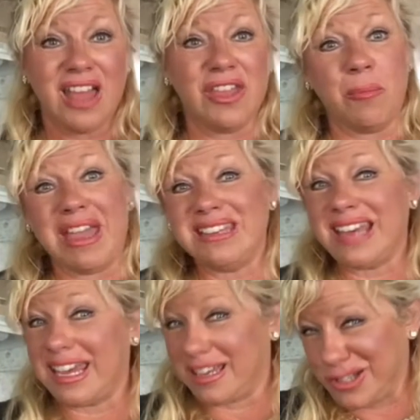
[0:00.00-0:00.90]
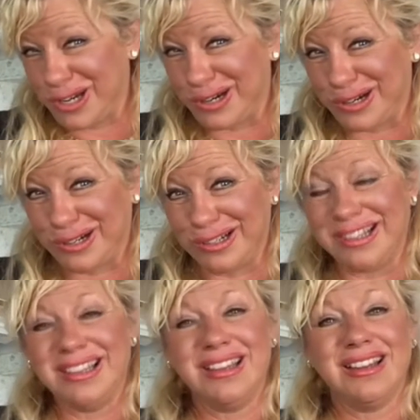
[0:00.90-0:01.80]
that may take a
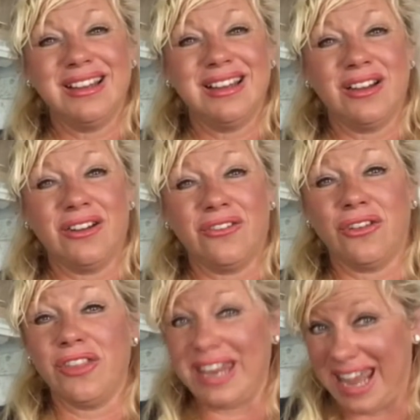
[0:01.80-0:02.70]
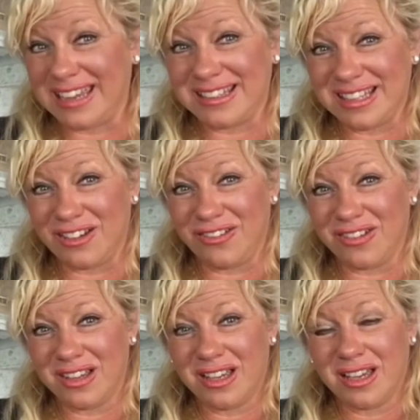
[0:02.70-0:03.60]
turn for the negative,
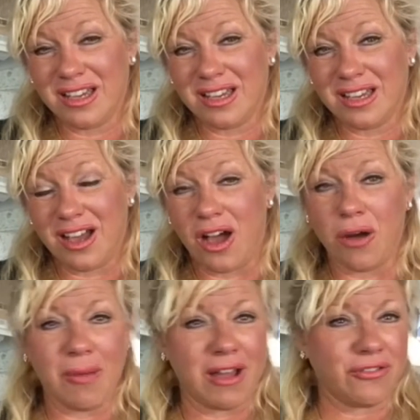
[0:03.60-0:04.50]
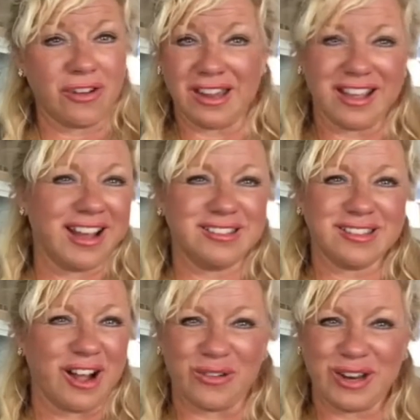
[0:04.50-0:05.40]
oh my friend, God's
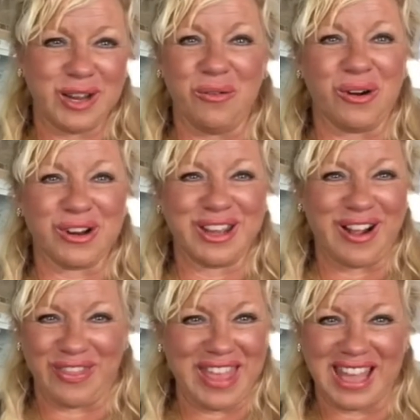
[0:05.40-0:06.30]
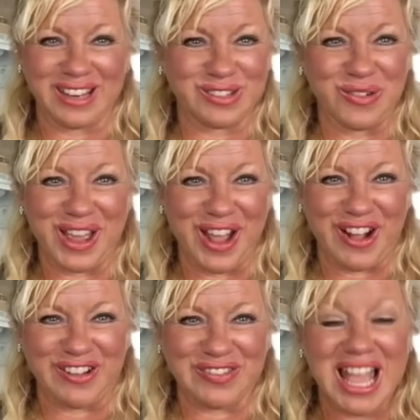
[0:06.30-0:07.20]
already working on that as
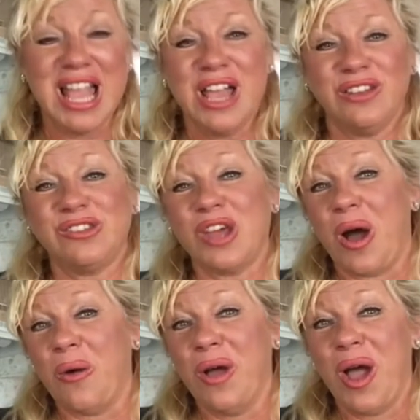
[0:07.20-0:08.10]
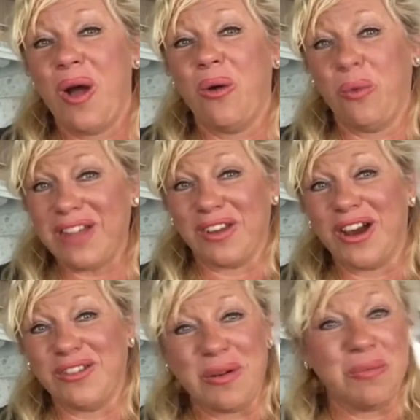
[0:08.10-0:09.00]
well. So we
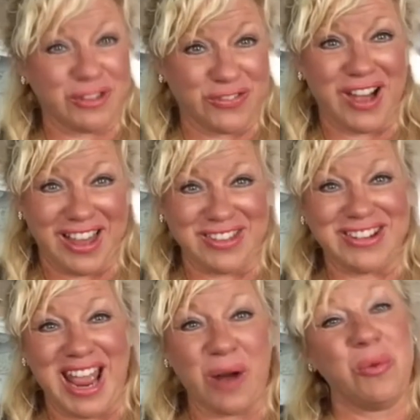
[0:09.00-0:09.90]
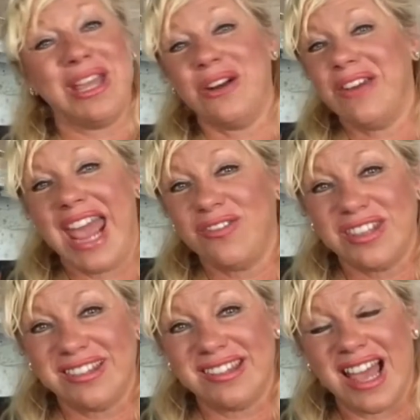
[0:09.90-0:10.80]
learn from this father now, we don't have
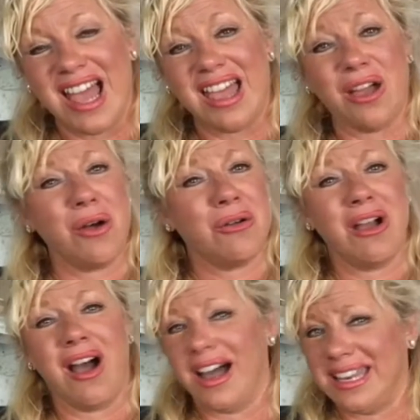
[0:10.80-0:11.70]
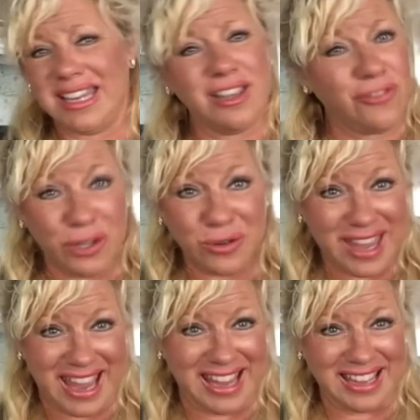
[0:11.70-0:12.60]
to say, oh God, if you
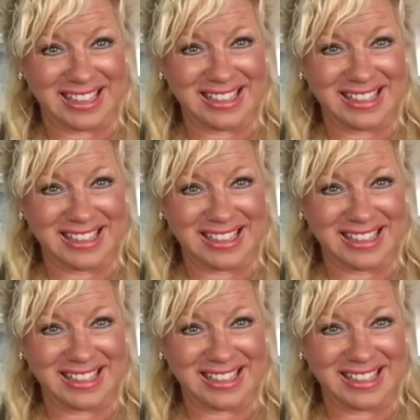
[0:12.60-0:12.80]
can.